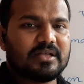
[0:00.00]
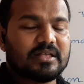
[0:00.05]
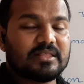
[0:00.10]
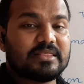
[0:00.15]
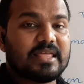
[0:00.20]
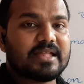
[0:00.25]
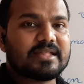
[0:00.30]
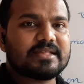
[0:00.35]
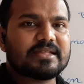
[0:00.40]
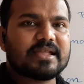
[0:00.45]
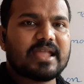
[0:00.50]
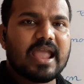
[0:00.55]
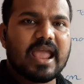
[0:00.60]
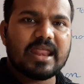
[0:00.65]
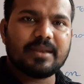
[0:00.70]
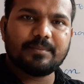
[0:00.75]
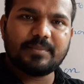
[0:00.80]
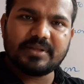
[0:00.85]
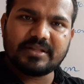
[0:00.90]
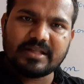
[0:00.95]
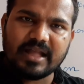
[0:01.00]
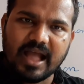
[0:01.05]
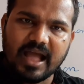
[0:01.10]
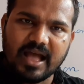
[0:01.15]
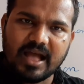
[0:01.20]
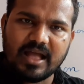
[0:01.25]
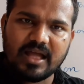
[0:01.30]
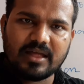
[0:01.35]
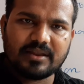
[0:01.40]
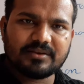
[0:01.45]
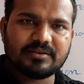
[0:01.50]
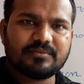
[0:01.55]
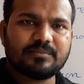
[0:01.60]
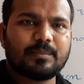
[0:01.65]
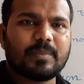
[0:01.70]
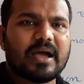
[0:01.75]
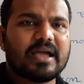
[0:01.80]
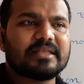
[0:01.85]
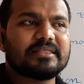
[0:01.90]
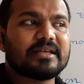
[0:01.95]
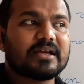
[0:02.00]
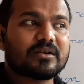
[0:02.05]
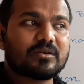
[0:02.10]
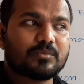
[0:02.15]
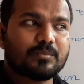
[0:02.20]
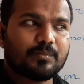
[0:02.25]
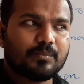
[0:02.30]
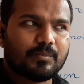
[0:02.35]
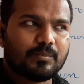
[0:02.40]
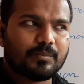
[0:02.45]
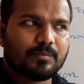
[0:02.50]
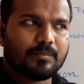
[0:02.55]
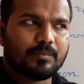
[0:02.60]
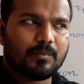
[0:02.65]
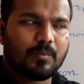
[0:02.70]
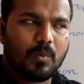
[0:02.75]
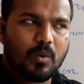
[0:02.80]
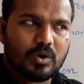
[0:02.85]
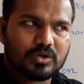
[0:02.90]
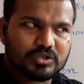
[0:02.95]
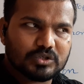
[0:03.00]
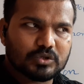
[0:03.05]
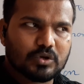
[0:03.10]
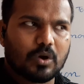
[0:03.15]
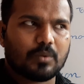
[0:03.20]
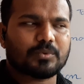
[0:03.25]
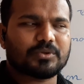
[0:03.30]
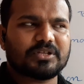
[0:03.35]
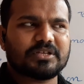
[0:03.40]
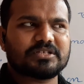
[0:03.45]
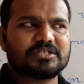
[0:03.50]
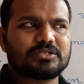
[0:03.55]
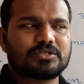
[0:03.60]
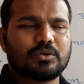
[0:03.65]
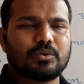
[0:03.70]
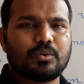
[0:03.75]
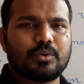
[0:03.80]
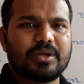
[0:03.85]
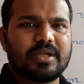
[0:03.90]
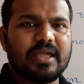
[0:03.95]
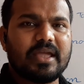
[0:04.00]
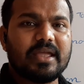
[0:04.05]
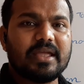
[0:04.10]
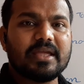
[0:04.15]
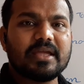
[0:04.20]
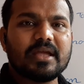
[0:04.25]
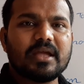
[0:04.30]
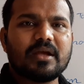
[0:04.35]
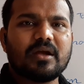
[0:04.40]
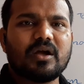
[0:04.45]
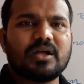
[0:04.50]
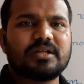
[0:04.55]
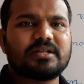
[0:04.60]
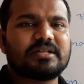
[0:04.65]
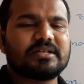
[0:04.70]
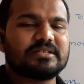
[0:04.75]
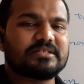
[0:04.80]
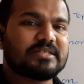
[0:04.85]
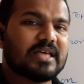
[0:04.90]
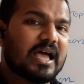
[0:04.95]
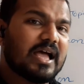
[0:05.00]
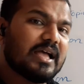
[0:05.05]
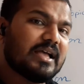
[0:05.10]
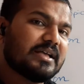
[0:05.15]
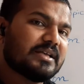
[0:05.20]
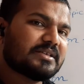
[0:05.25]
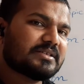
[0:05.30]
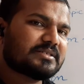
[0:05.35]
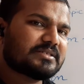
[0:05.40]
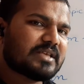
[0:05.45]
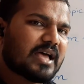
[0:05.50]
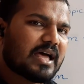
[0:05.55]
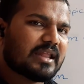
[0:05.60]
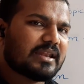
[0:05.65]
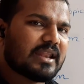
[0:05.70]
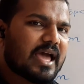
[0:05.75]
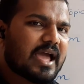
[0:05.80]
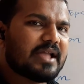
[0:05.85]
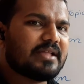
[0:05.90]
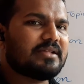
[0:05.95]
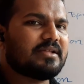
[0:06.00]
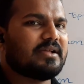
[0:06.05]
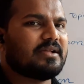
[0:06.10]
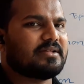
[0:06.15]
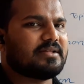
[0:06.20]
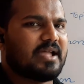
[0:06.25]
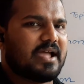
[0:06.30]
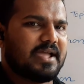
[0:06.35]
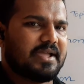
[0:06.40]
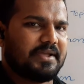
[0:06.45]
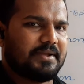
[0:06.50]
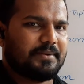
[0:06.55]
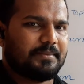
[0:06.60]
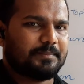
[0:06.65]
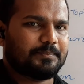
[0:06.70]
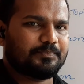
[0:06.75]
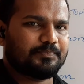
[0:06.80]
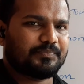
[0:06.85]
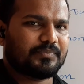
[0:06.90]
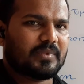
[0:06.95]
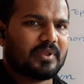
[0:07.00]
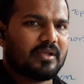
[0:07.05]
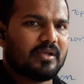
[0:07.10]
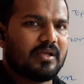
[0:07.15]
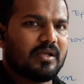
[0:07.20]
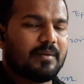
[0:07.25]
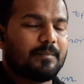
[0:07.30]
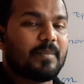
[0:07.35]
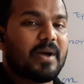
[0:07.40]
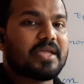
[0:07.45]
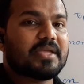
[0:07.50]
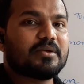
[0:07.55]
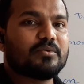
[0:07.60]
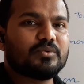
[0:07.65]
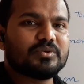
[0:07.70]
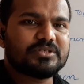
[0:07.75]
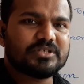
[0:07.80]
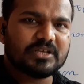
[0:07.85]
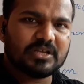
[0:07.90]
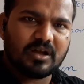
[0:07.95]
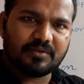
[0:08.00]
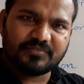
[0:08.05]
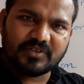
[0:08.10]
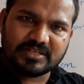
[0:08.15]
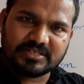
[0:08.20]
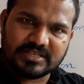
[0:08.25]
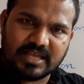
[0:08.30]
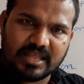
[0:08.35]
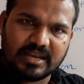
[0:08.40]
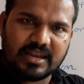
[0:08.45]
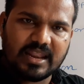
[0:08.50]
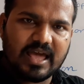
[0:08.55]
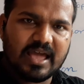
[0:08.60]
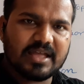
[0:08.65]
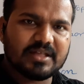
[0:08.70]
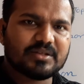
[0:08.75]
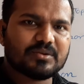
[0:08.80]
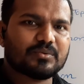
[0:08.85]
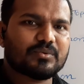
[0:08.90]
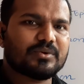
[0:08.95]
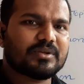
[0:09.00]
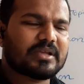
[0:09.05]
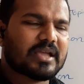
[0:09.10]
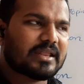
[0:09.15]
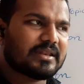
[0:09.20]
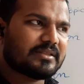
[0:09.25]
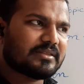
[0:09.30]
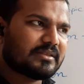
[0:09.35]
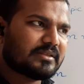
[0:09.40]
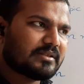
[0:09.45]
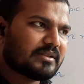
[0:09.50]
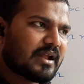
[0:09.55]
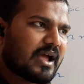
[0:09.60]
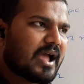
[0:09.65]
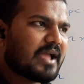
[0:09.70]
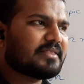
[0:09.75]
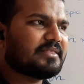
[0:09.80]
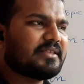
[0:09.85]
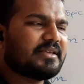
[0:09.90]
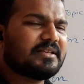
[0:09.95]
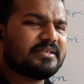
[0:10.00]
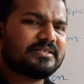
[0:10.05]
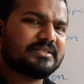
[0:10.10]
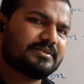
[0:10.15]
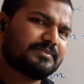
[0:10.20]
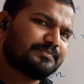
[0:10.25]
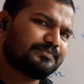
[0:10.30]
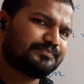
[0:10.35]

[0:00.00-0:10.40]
that can be done by the most commonest way. It is the sunlight dye. By using of the sunlight, we can dry this.